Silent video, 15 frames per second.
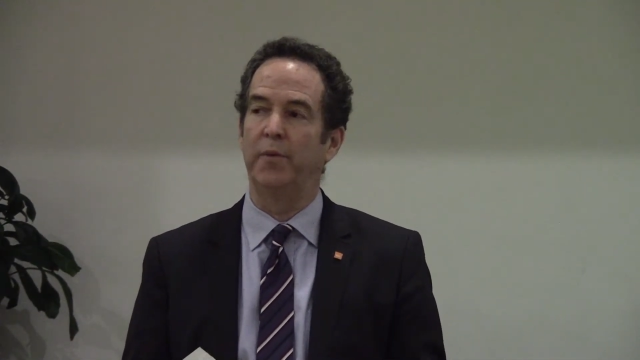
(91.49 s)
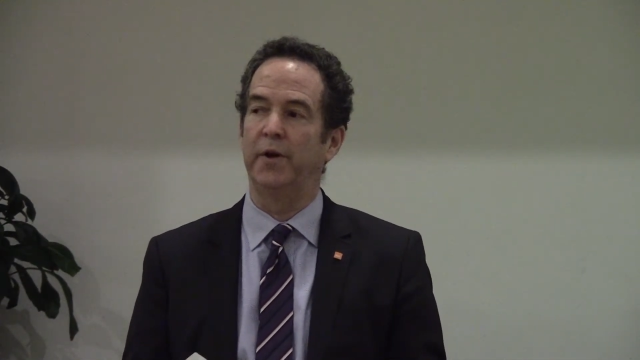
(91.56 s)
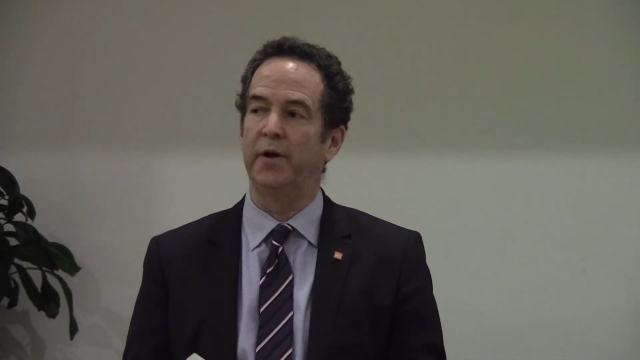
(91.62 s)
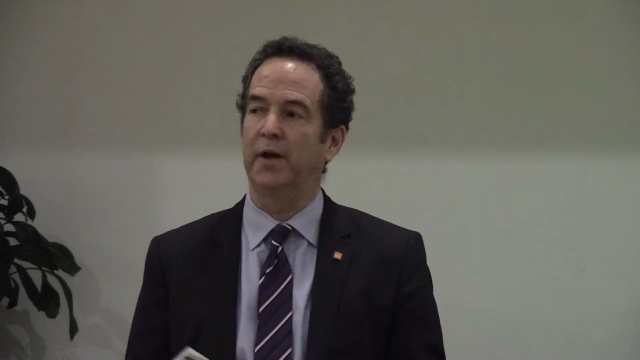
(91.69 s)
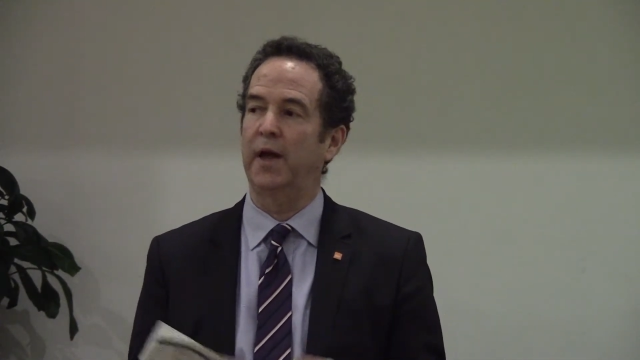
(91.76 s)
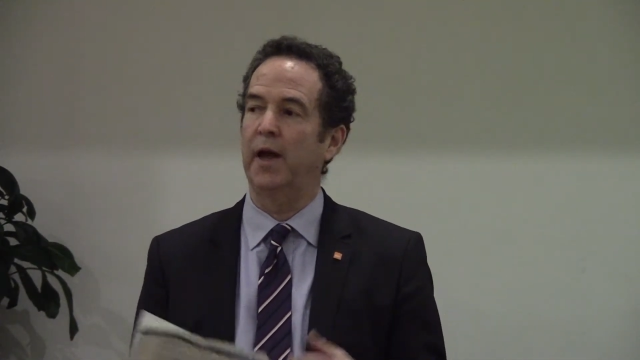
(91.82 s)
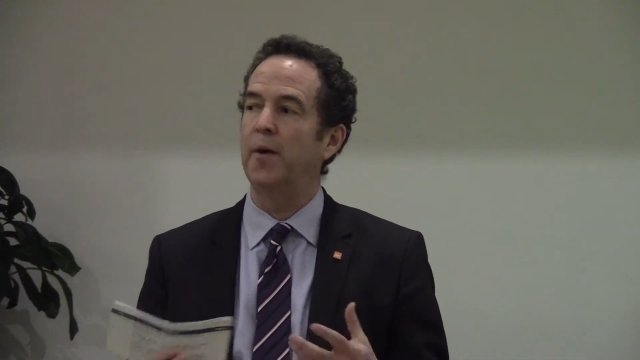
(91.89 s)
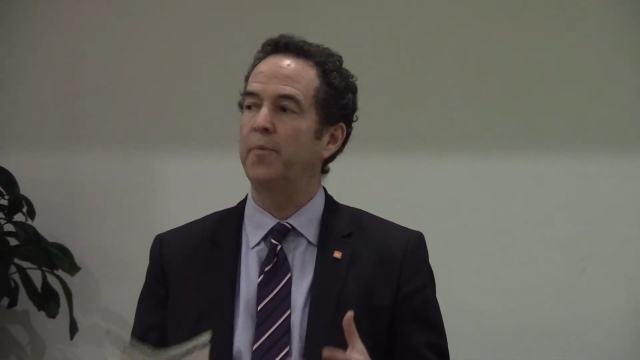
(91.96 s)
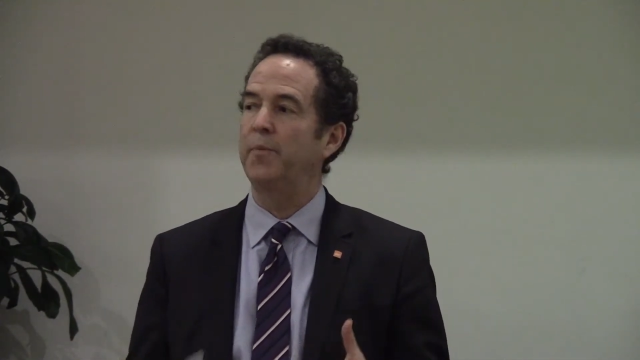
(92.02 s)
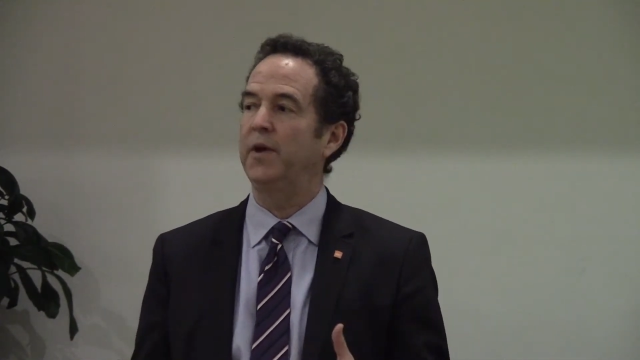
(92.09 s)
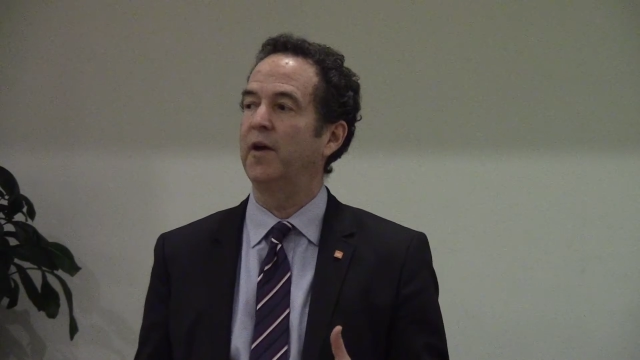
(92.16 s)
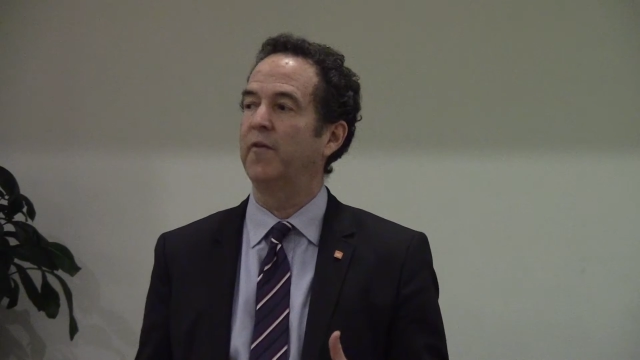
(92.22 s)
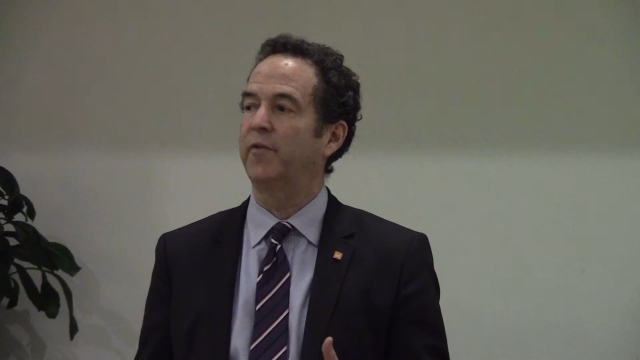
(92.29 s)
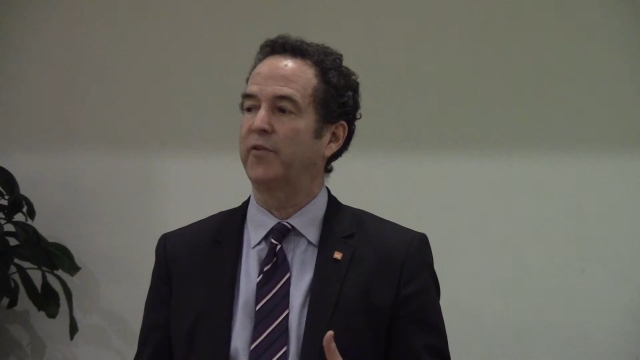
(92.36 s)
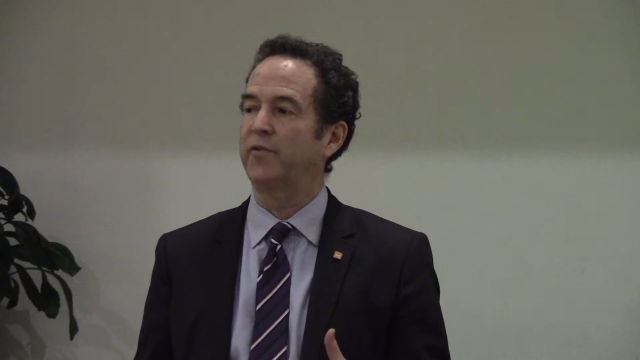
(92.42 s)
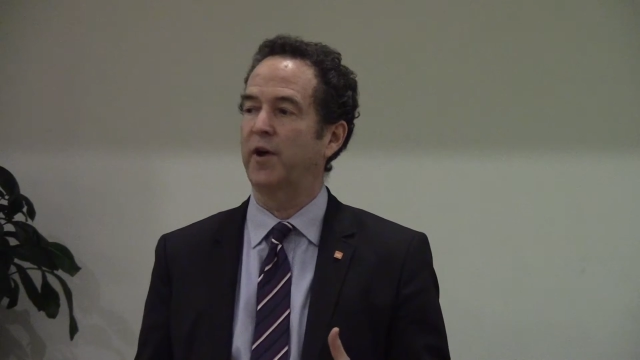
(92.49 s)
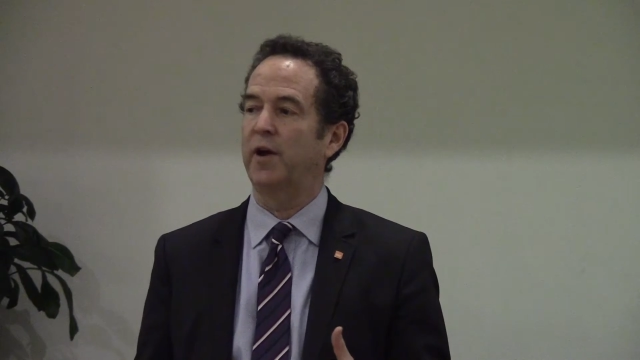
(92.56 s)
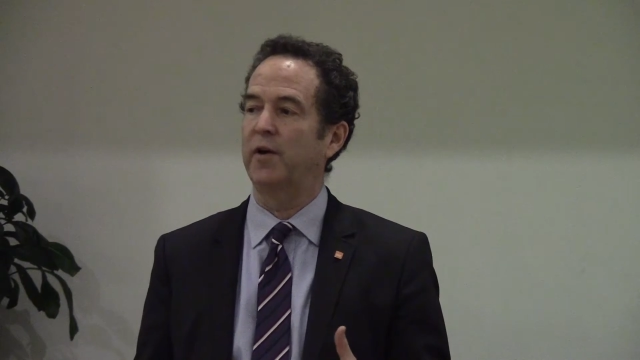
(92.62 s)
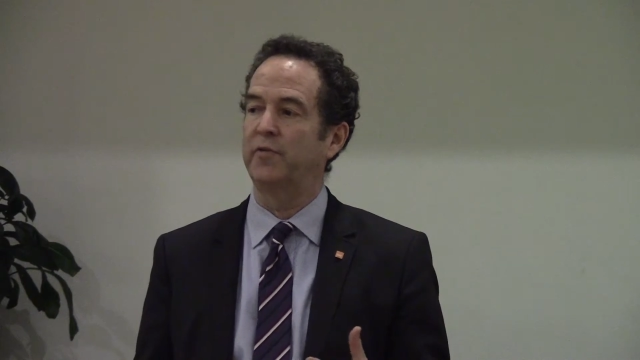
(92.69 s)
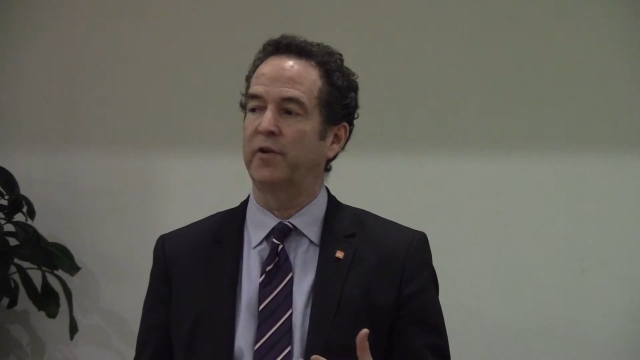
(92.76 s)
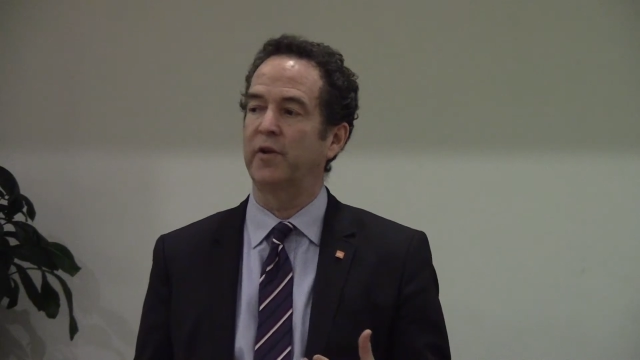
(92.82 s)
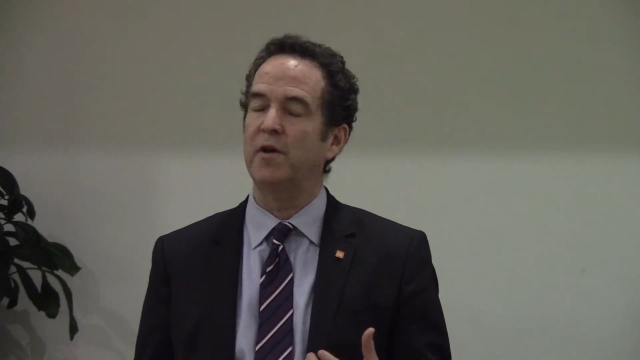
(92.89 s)
but it can't be
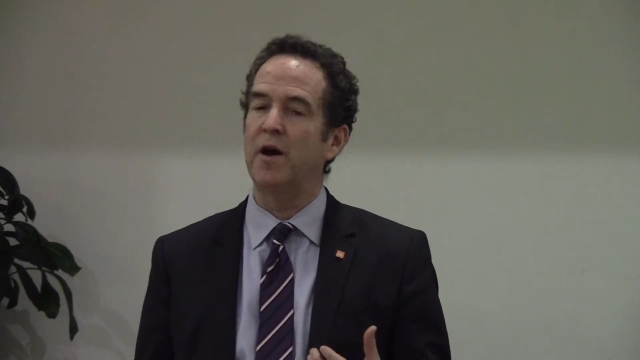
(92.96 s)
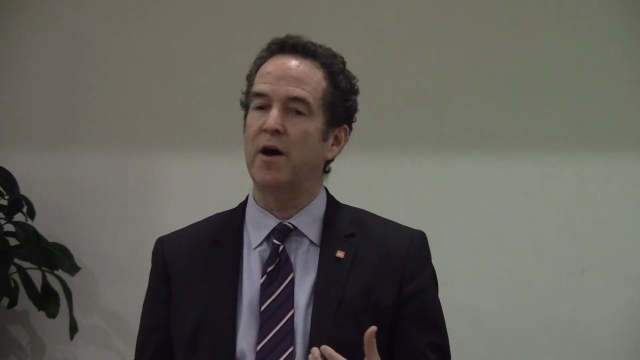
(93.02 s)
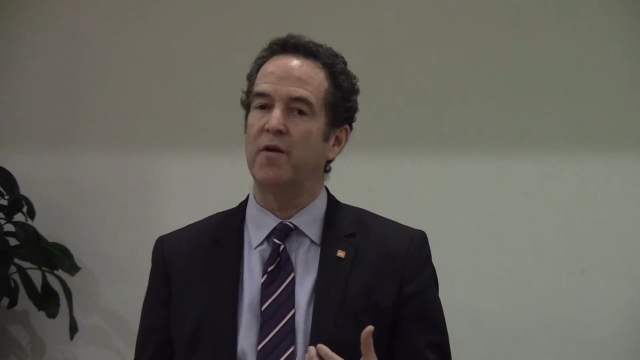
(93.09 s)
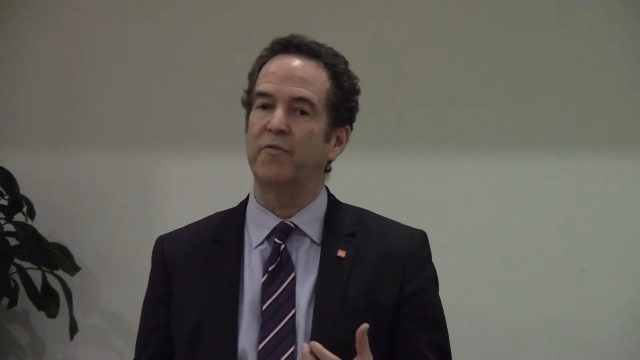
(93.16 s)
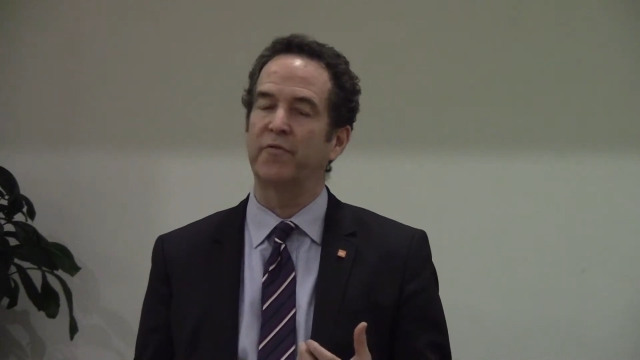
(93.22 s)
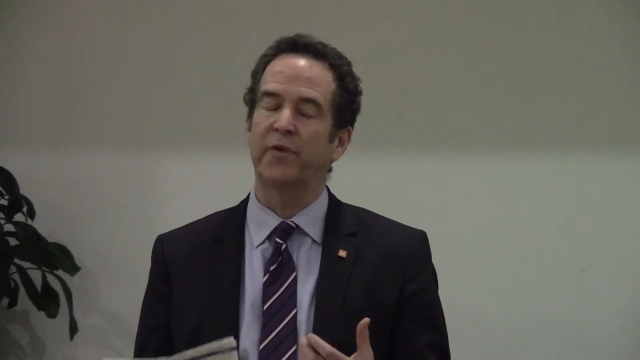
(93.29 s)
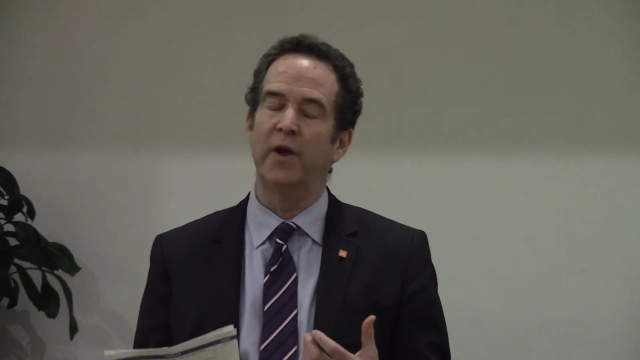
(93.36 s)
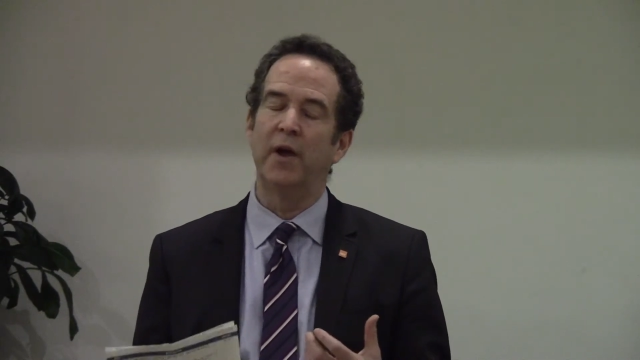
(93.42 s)
emphasized enough,